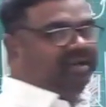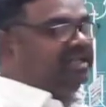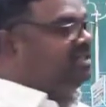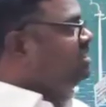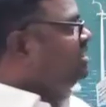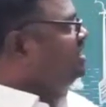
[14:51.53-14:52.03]

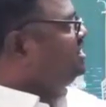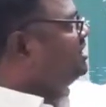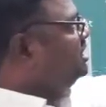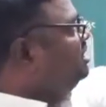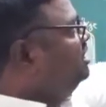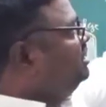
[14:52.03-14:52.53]
yes, it is
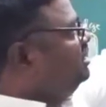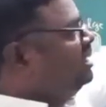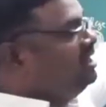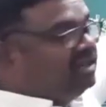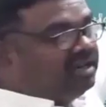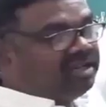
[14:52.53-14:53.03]

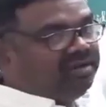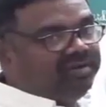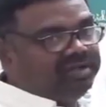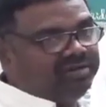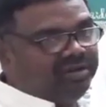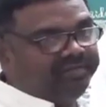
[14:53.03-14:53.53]

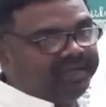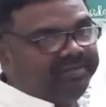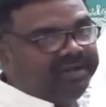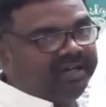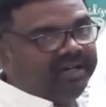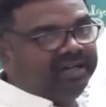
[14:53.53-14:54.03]
interconversion of
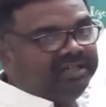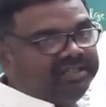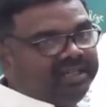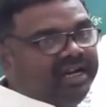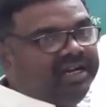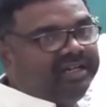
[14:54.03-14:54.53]
chemical
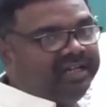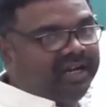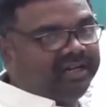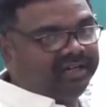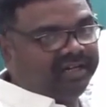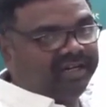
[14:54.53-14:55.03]
energy and
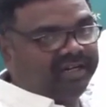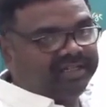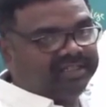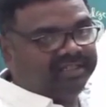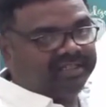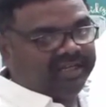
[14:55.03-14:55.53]
electrical
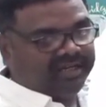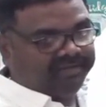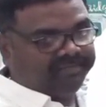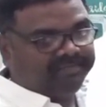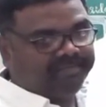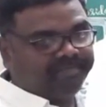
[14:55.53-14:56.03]
energy there.
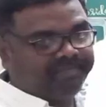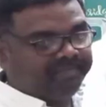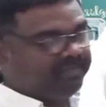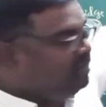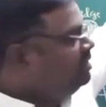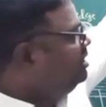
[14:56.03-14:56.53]

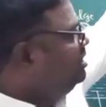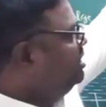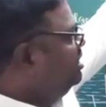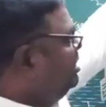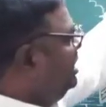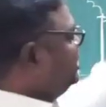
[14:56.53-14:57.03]

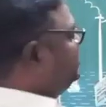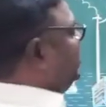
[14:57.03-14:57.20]
As